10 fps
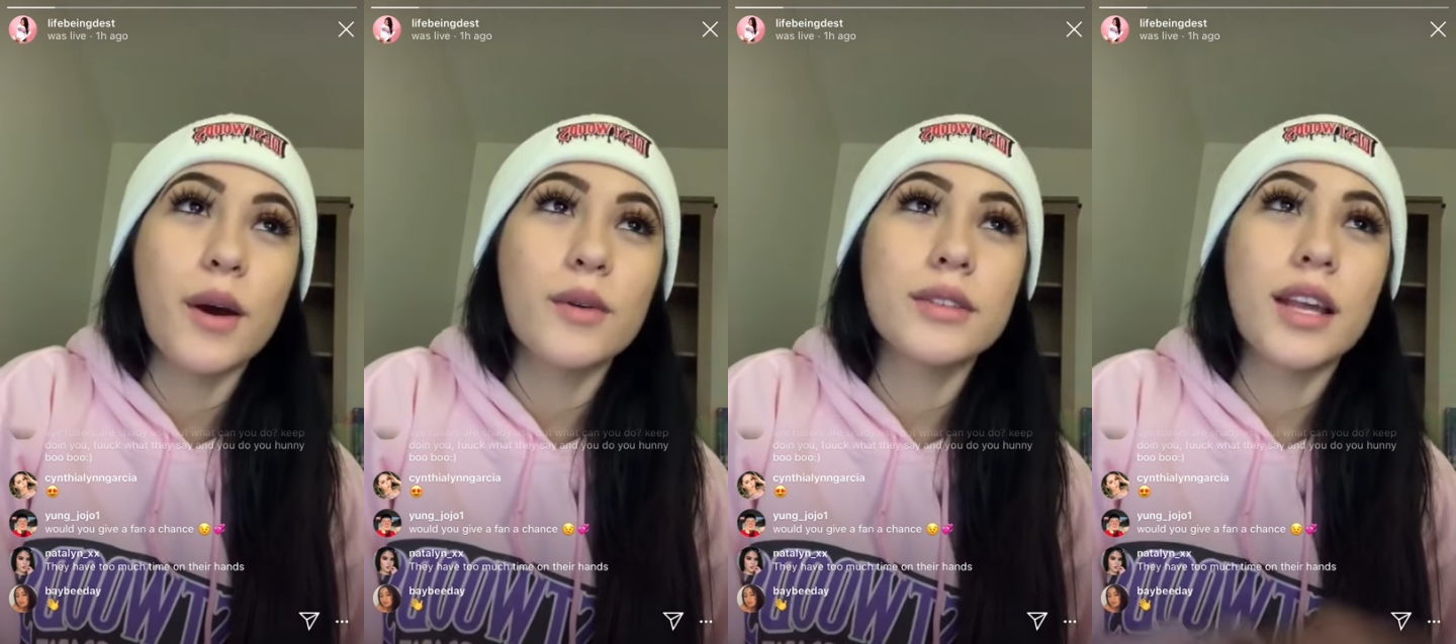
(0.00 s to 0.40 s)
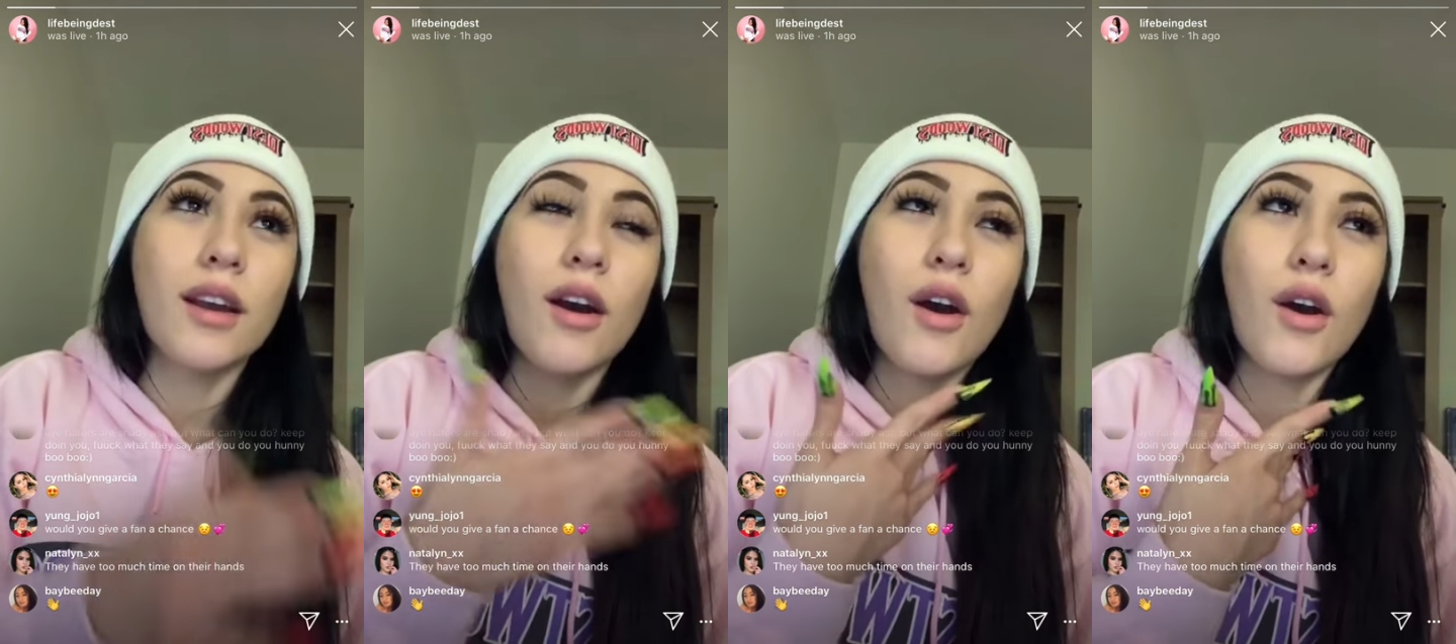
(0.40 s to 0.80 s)
I was like,
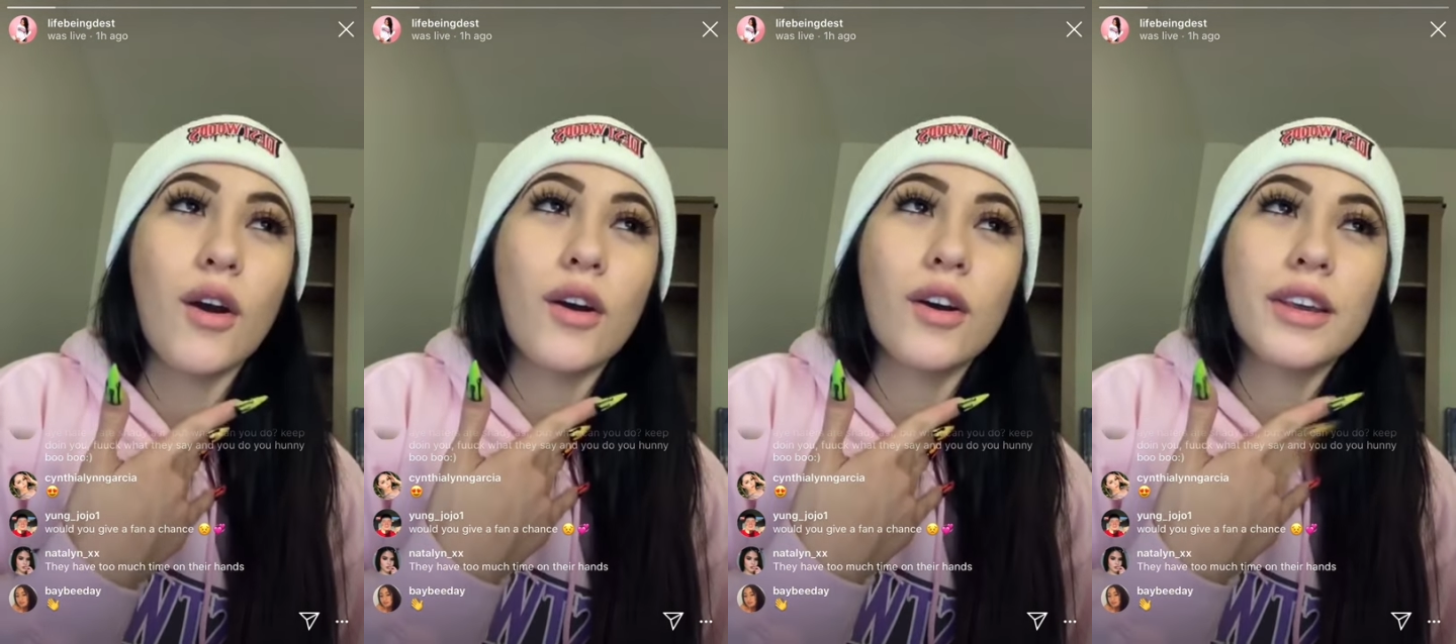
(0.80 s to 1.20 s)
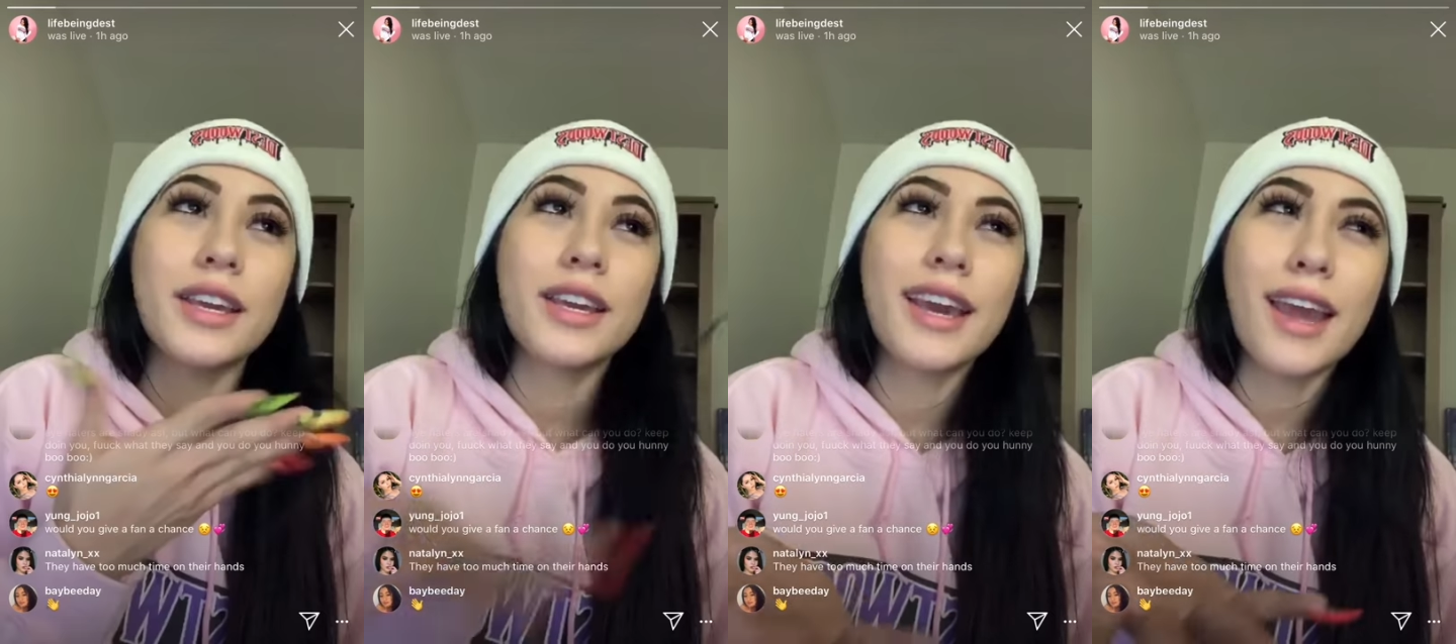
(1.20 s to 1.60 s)
oh,
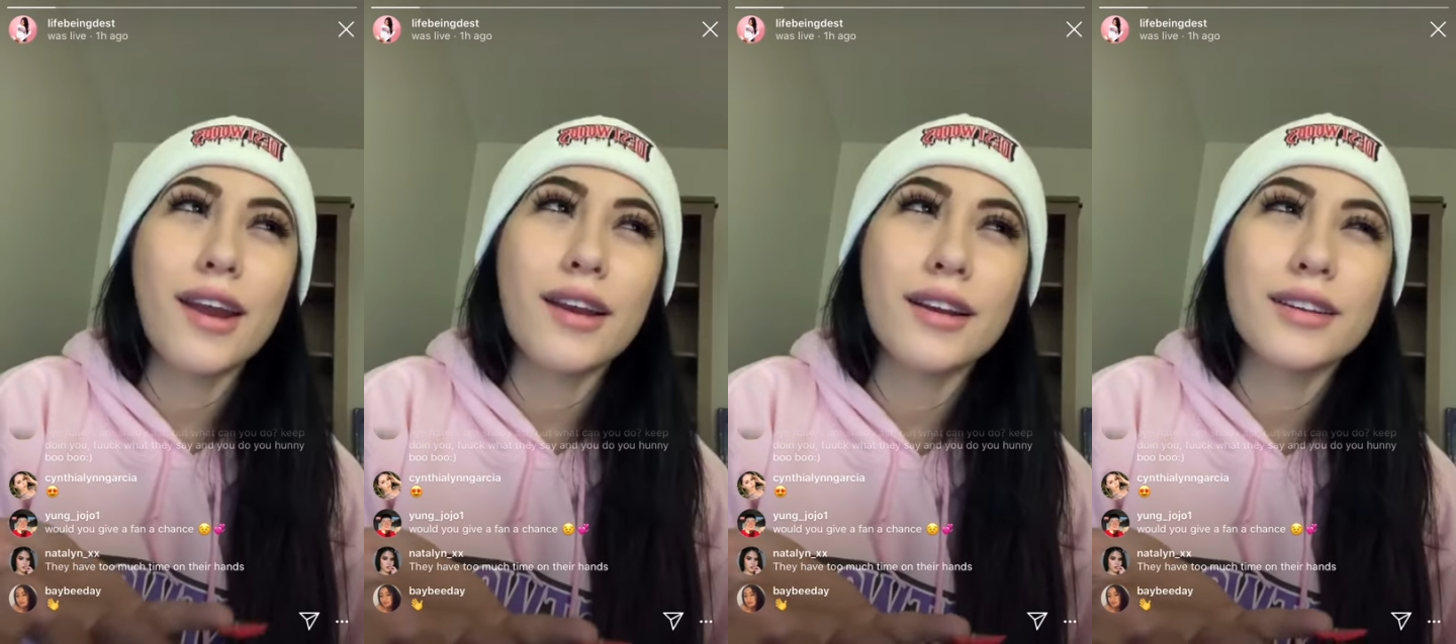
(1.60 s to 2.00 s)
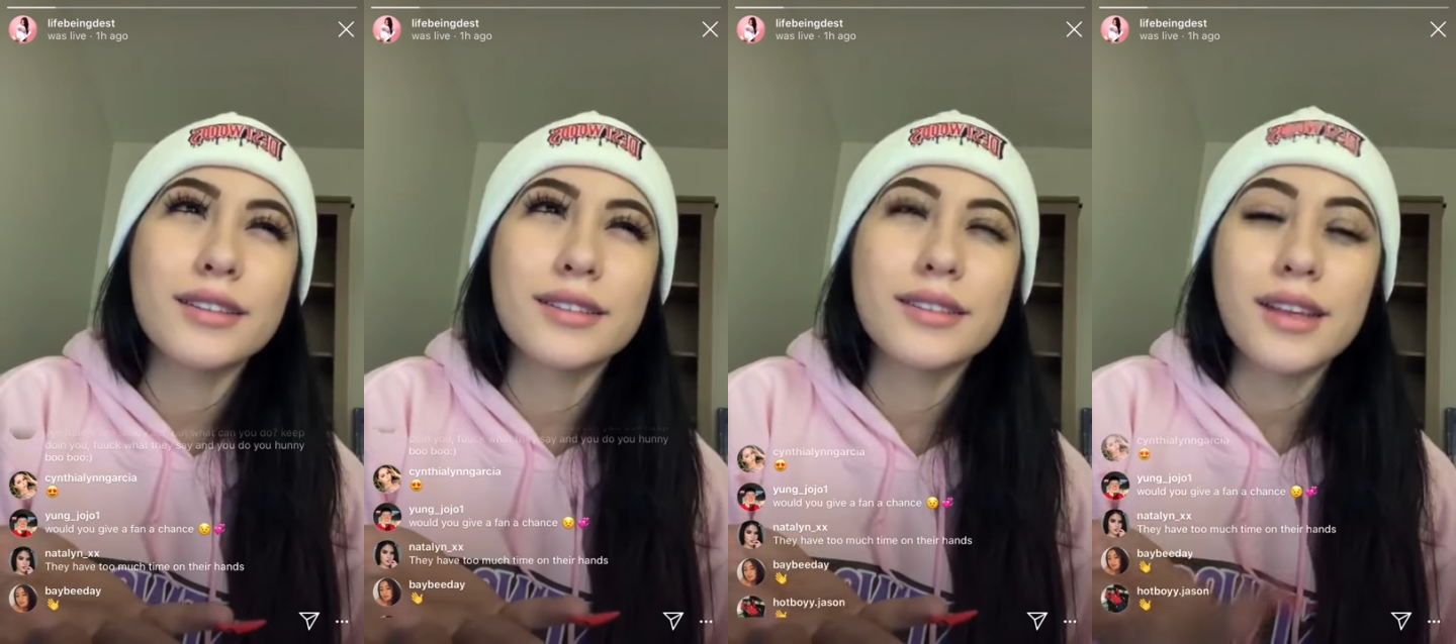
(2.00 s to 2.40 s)
he
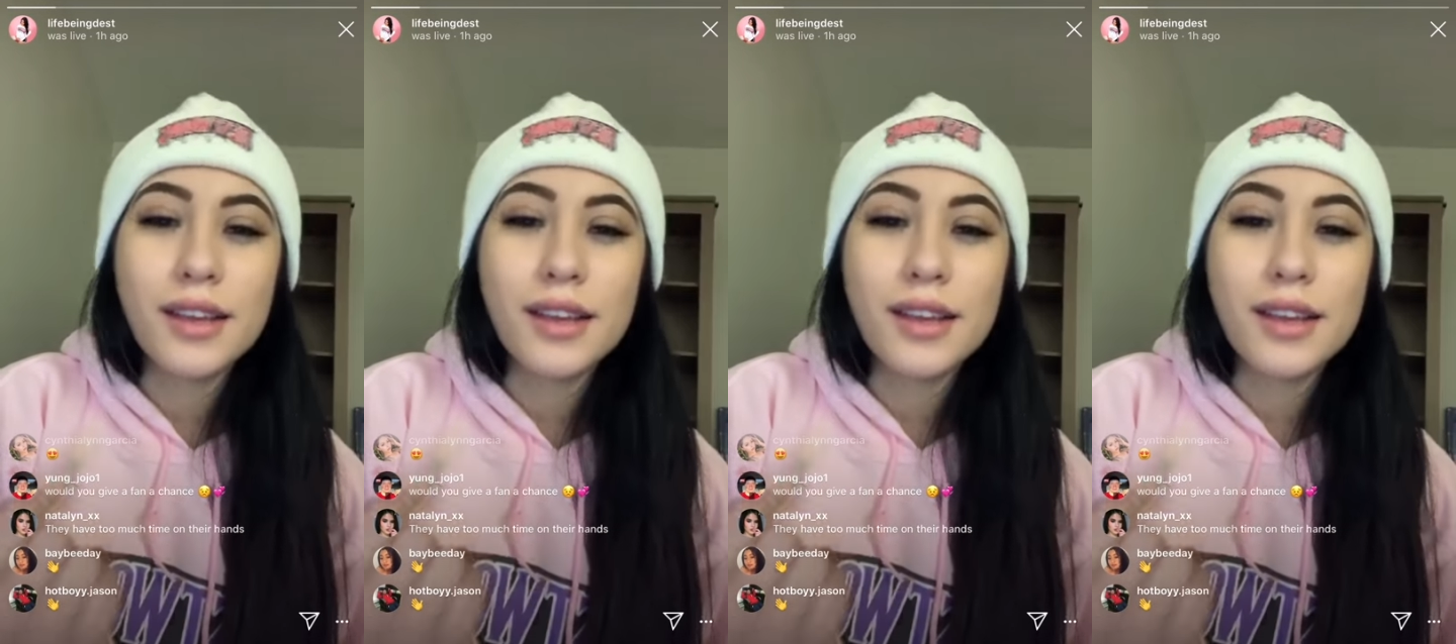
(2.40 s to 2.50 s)
cares.